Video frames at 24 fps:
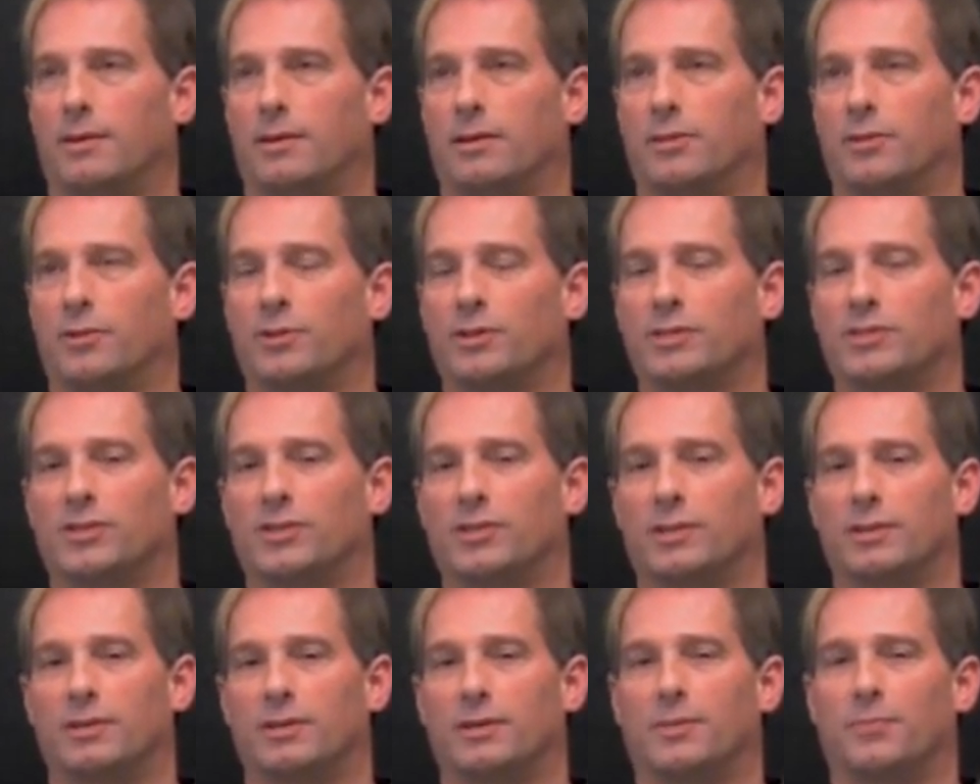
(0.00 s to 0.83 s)
there is
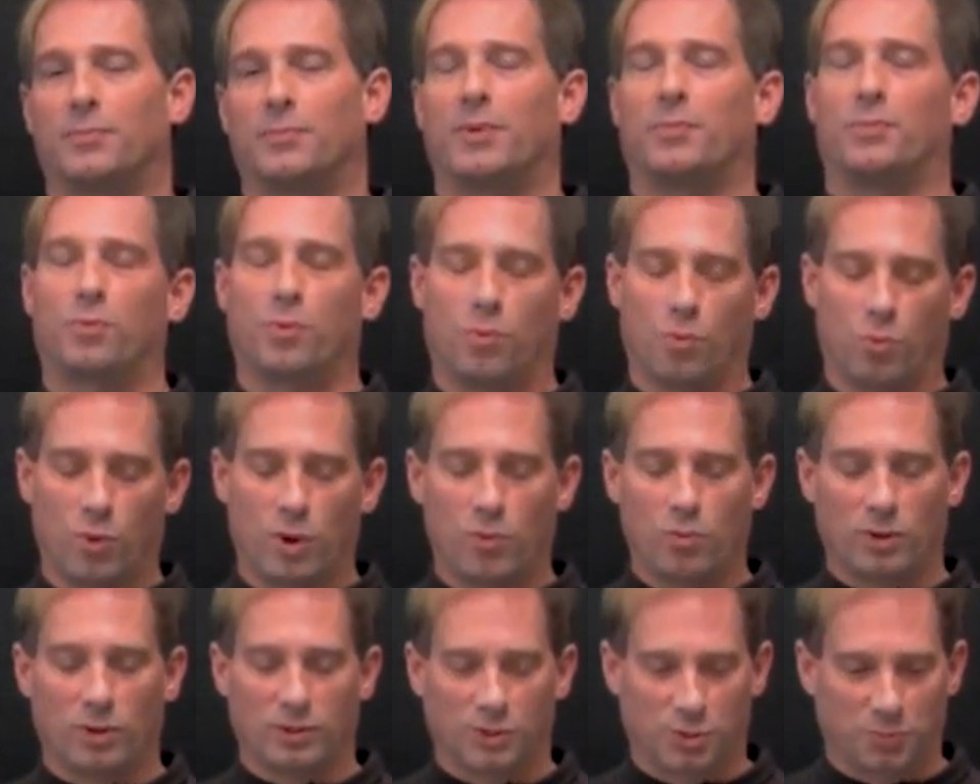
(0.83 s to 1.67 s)
a,
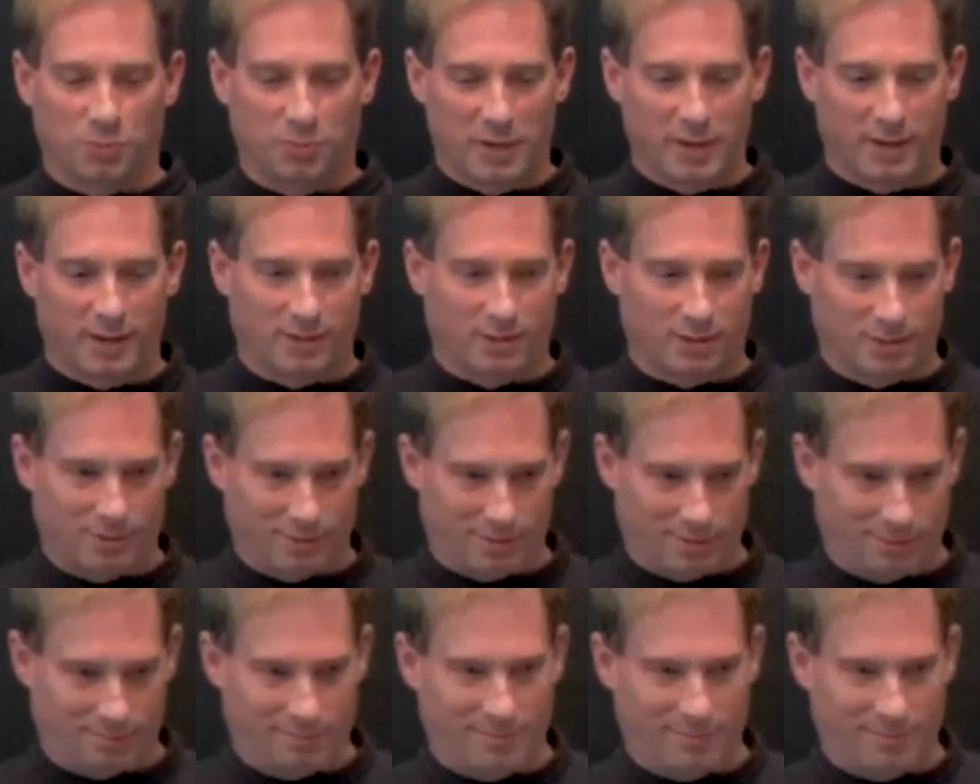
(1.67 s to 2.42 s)
when one speaks